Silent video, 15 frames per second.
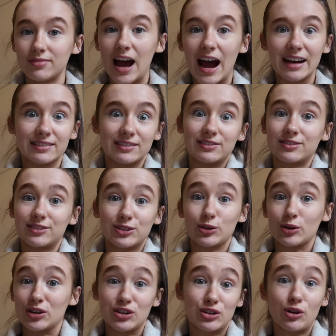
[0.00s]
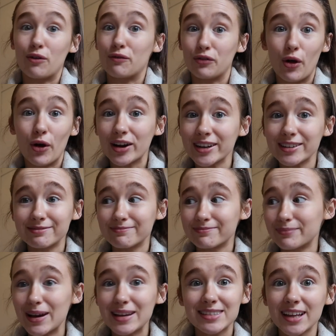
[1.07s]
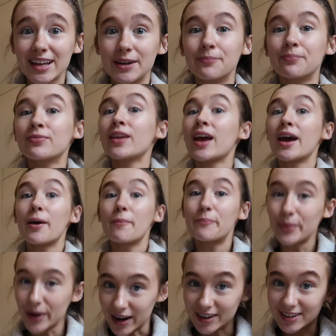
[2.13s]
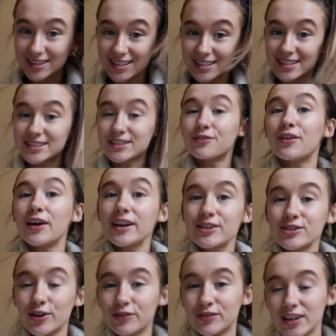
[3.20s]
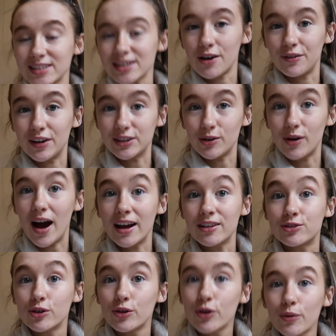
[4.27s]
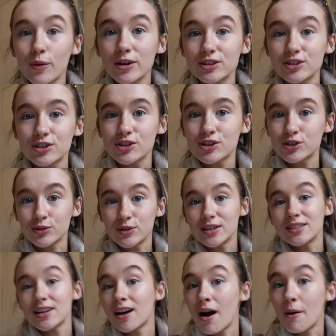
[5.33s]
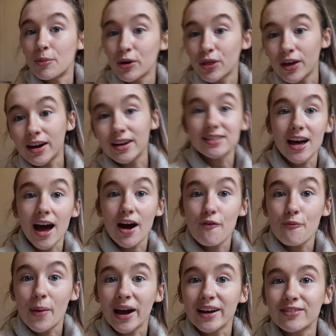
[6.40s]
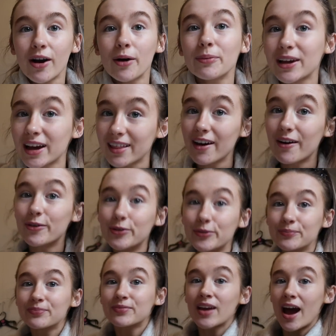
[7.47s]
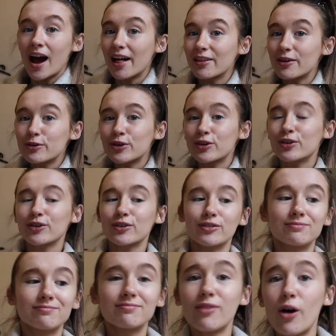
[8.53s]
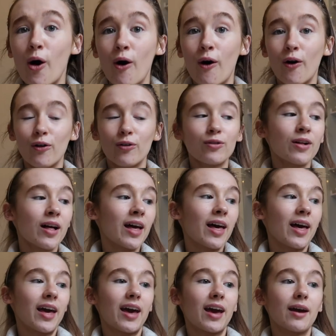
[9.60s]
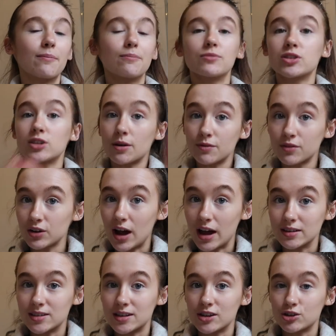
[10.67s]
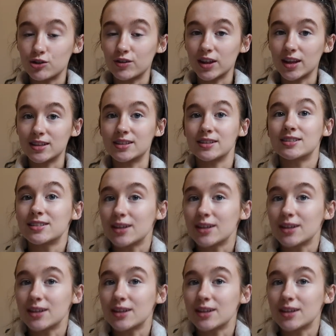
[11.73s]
And so I stopped vlogging, basically. But to finish off this little video, I do want to just show you a couple of things I've picked up. Like a little cute haul. Some of it is teacher related.